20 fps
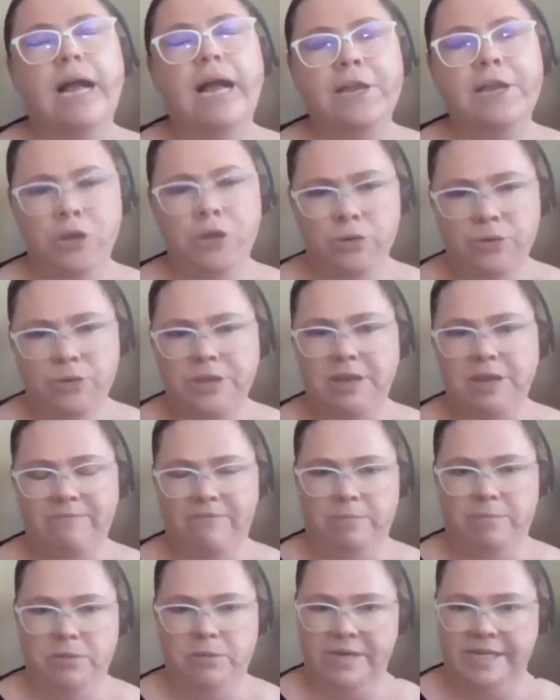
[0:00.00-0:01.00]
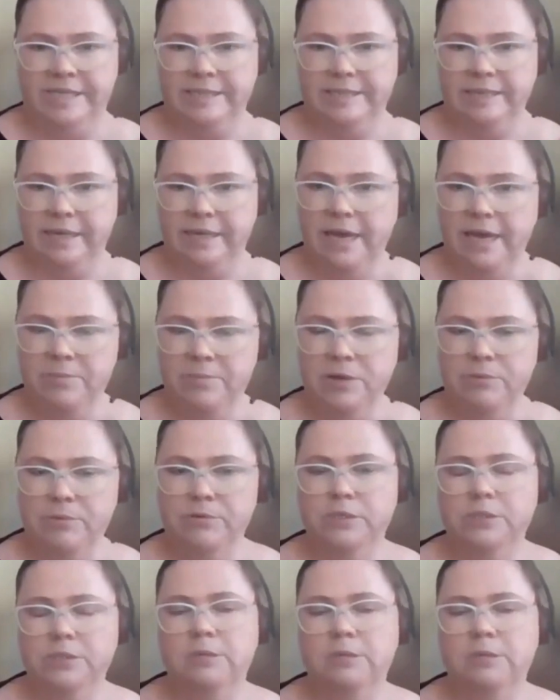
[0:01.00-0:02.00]
knew them from the Western Cape. They
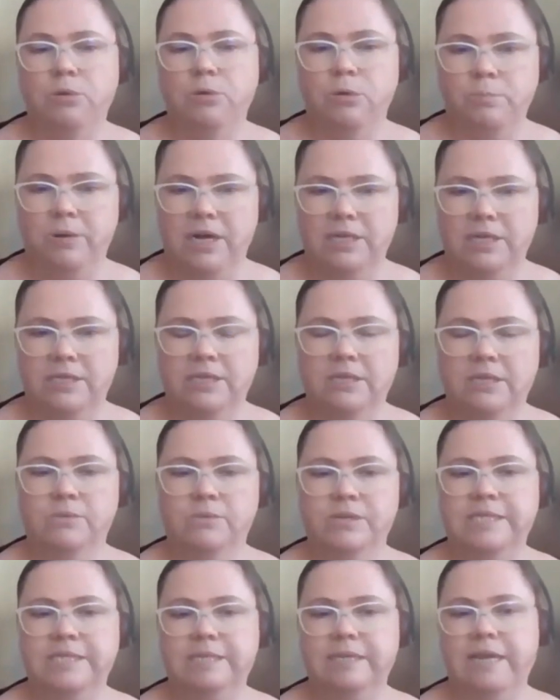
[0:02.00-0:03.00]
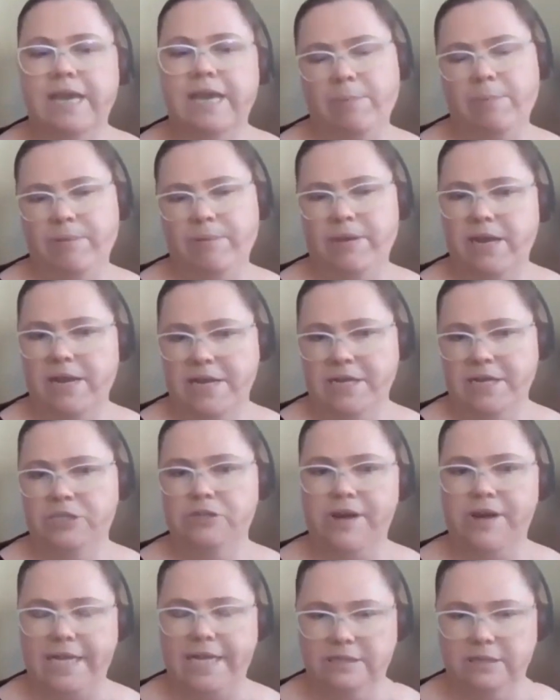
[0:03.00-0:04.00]
were a support partner in the Western Cape, and I'd
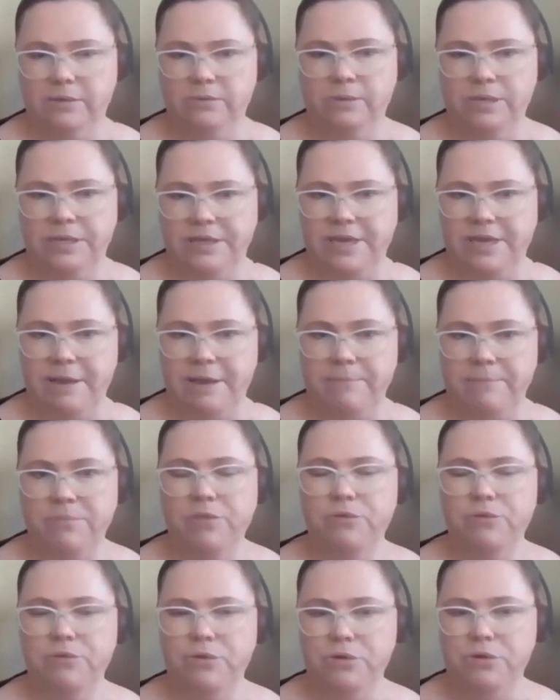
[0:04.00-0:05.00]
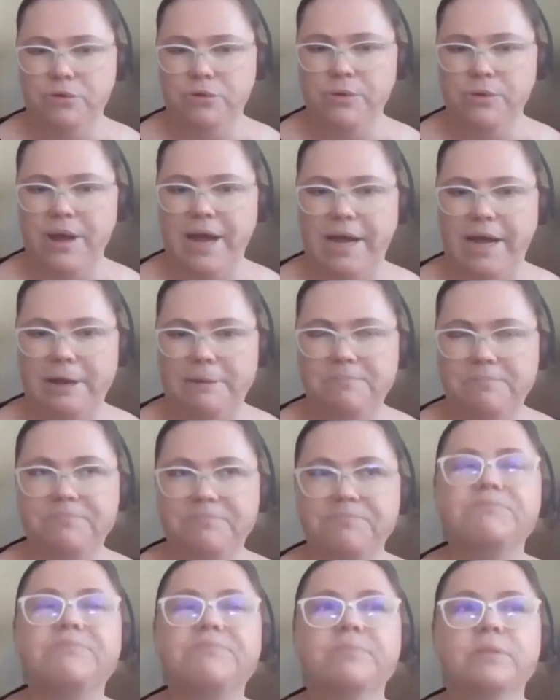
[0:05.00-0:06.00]
interacted with them through
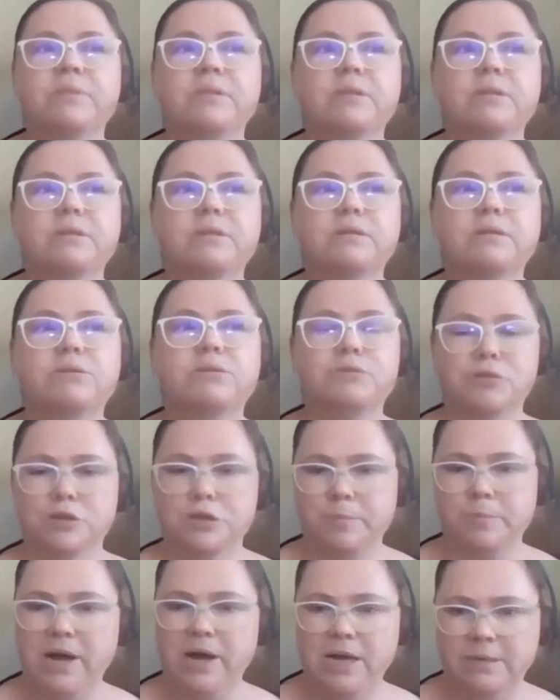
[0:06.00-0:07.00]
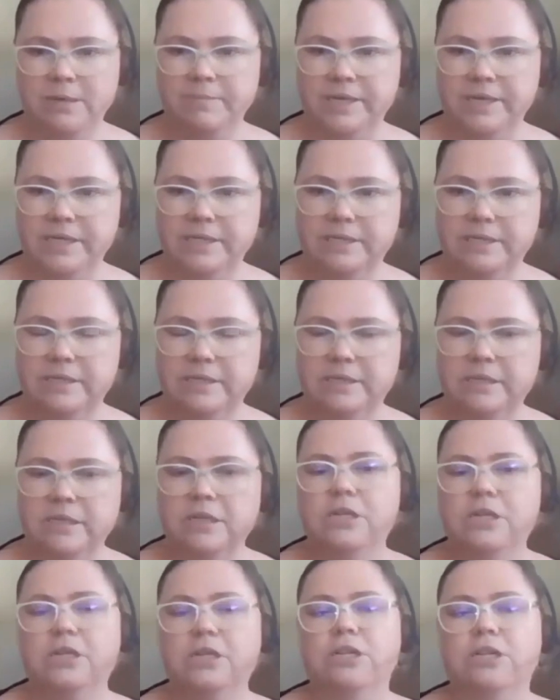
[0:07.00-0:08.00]
the department.
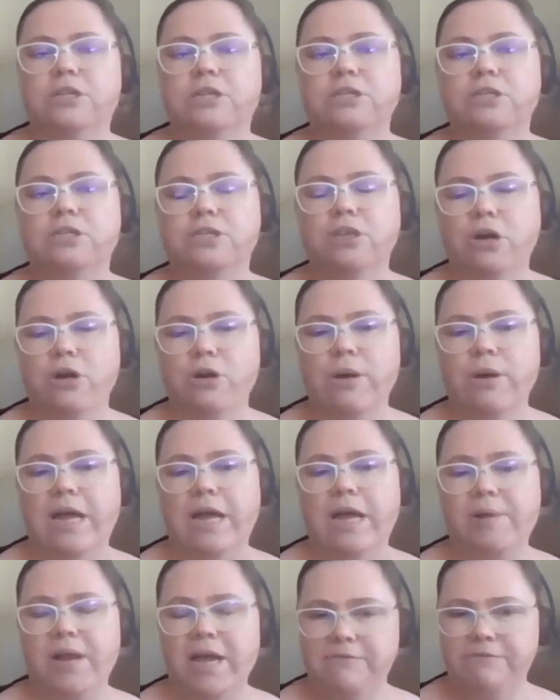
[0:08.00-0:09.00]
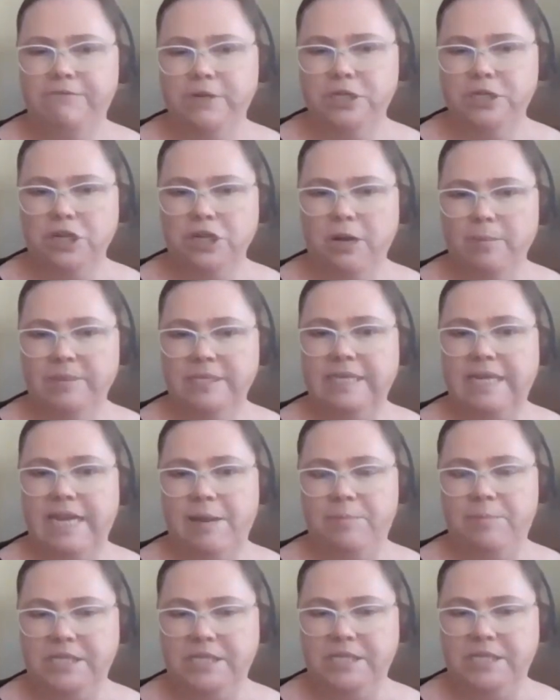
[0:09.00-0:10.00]
So I applied for a job as an
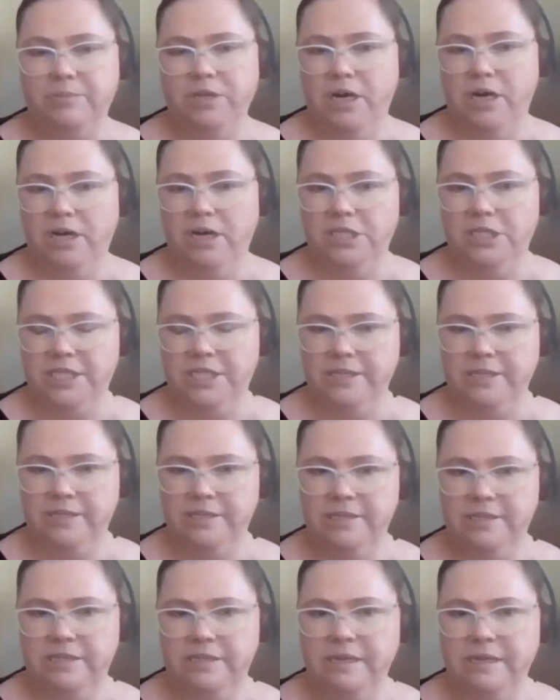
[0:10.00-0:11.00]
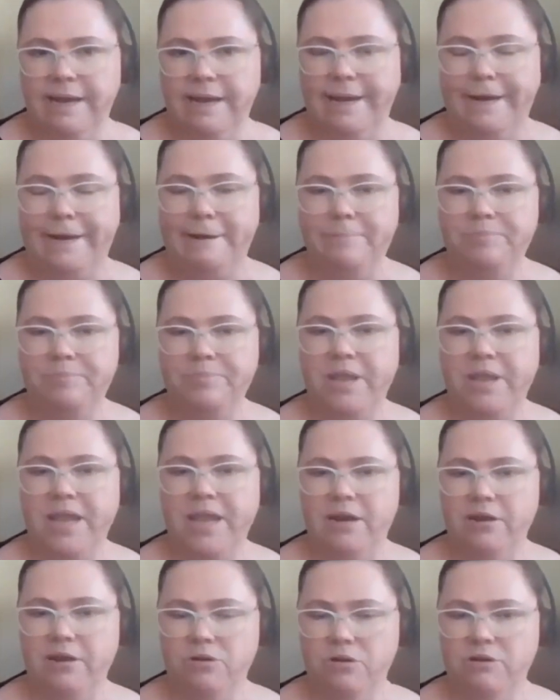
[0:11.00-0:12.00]
epidemiologist at
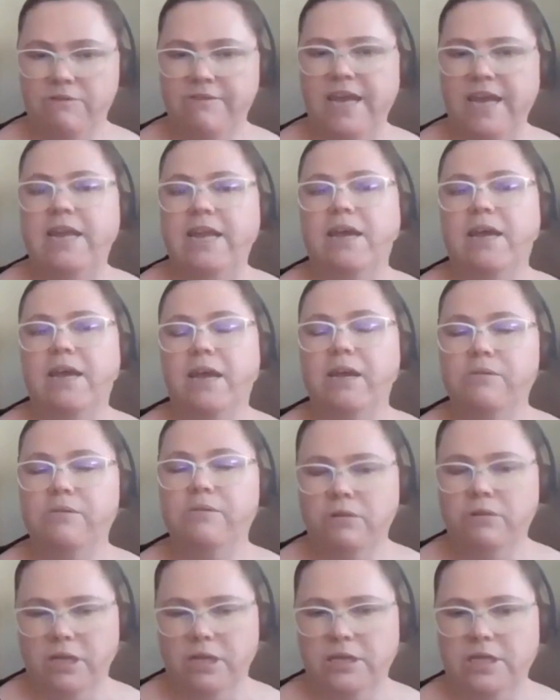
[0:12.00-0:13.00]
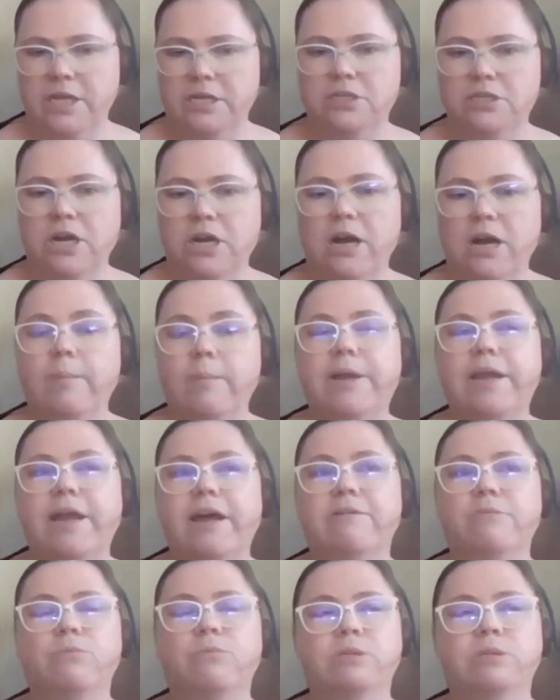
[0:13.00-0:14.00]
Anova, and I got that job, and
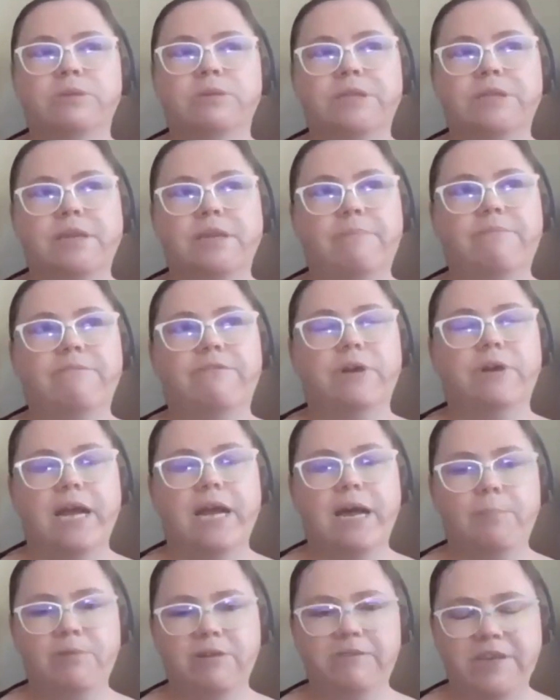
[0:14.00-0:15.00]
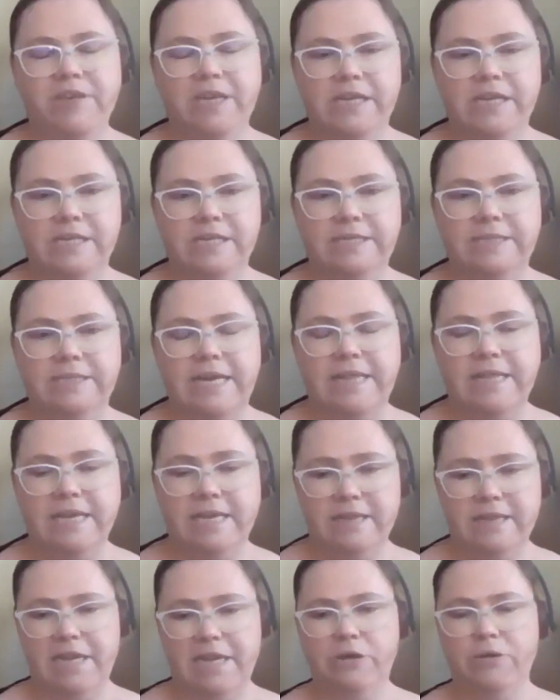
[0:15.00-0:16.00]
I was with them for a couple of years, and
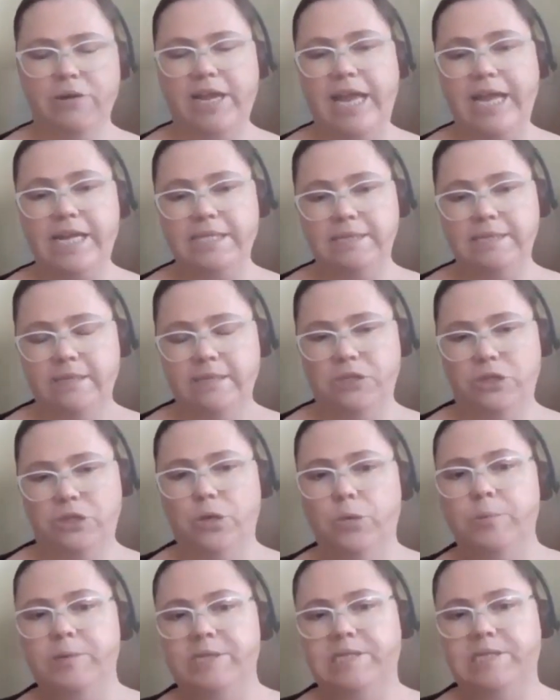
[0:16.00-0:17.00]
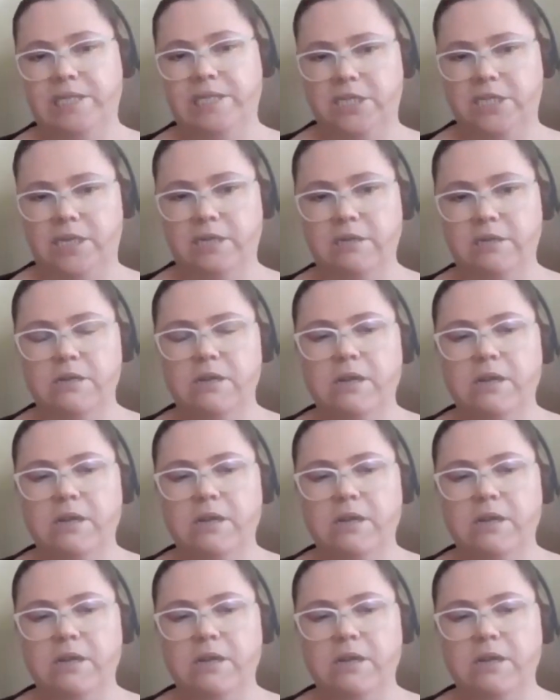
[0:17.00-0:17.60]
then they created a new position